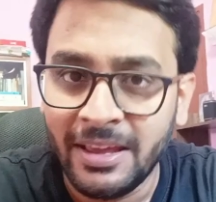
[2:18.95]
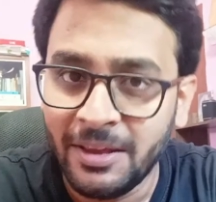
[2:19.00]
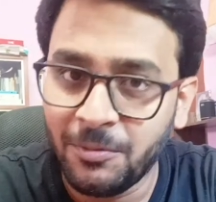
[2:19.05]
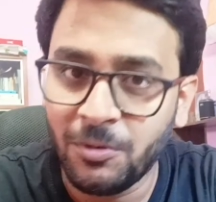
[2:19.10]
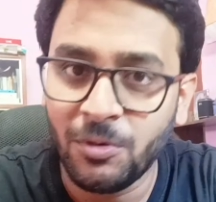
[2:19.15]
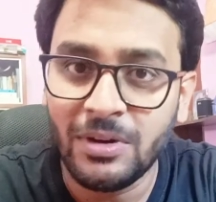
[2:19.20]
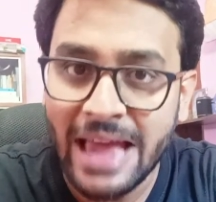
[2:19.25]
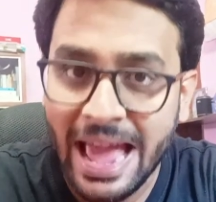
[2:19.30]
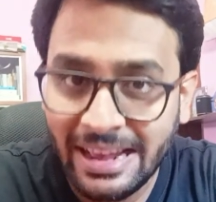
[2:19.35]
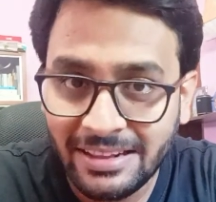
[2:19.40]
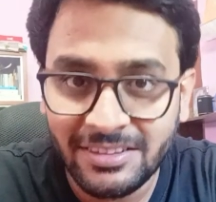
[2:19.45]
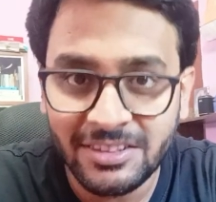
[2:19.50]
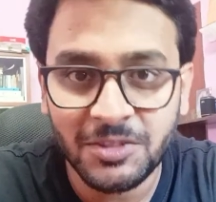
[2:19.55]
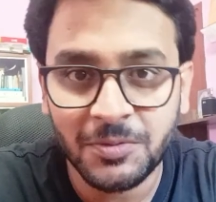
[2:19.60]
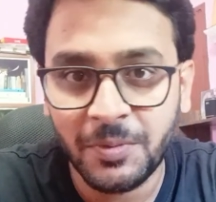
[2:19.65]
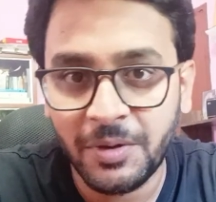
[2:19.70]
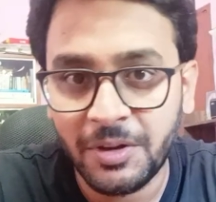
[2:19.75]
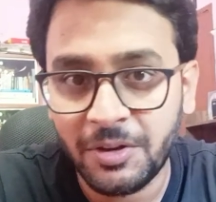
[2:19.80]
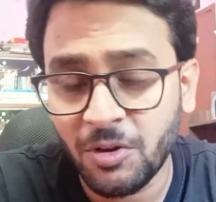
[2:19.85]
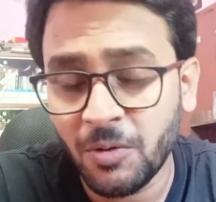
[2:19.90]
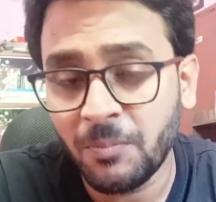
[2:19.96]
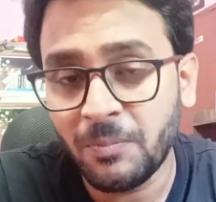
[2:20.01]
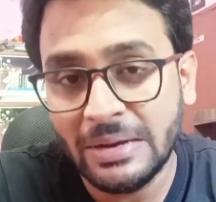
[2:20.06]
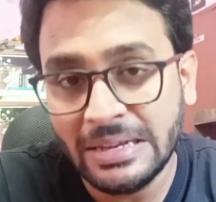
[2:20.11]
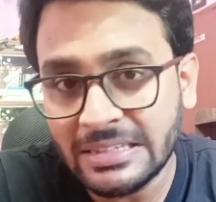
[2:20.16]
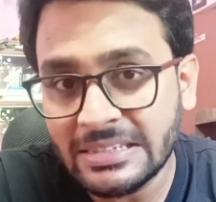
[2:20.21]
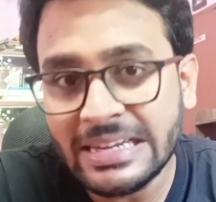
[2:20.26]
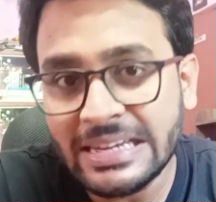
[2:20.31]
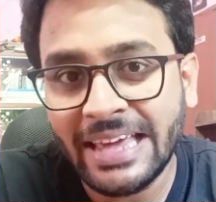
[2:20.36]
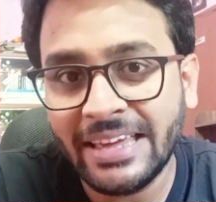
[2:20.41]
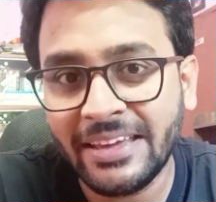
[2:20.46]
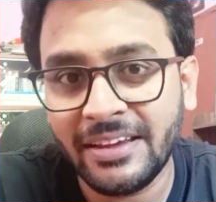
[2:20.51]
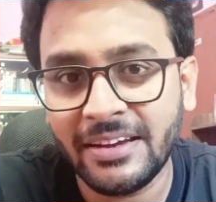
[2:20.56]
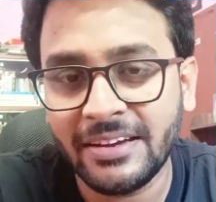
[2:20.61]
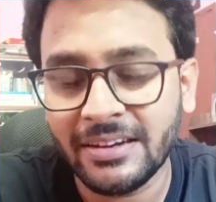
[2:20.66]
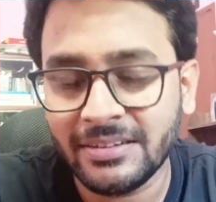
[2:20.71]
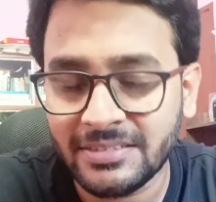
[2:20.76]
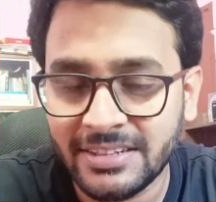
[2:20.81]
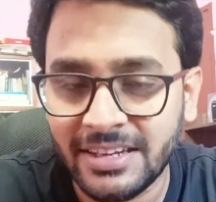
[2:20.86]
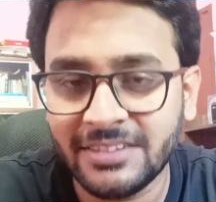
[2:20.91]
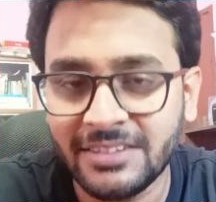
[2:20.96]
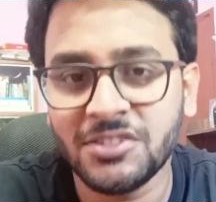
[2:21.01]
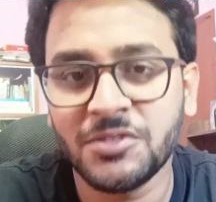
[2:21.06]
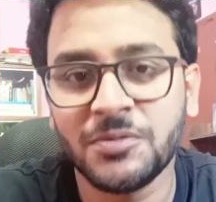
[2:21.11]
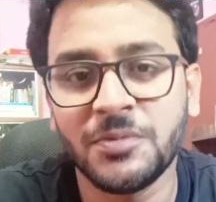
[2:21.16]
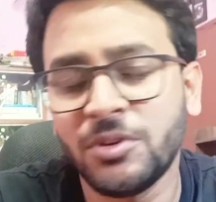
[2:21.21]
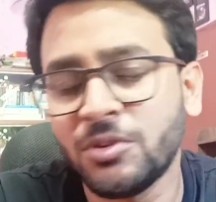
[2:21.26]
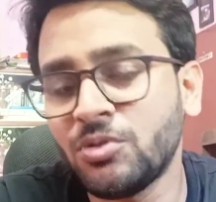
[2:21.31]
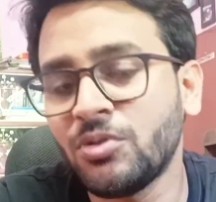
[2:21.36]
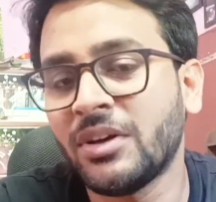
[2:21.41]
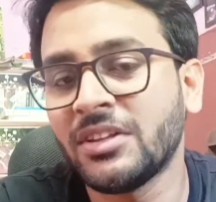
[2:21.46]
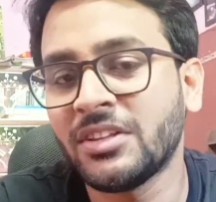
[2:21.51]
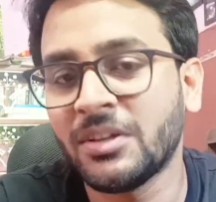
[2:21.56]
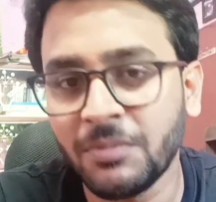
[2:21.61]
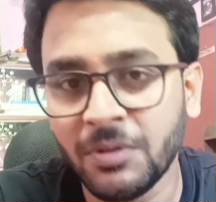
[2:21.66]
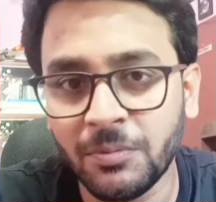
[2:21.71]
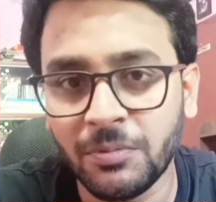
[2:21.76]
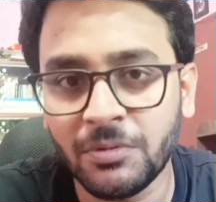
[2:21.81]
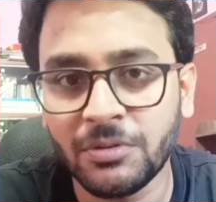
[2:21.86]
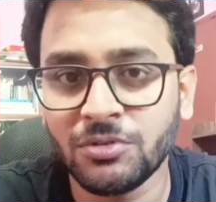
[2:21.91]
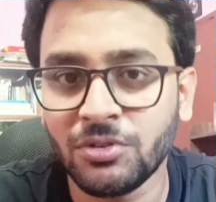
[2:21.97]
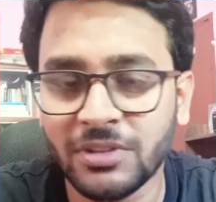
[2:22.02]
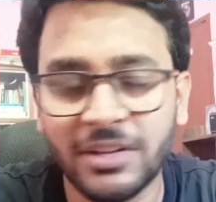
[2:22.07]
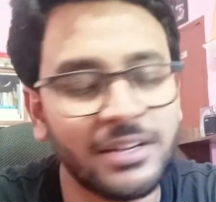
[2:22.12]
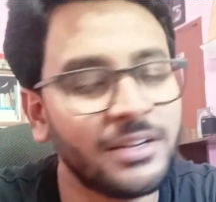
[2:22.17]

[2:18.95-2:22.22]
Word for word: if you like this video, please like it and share this video to other people so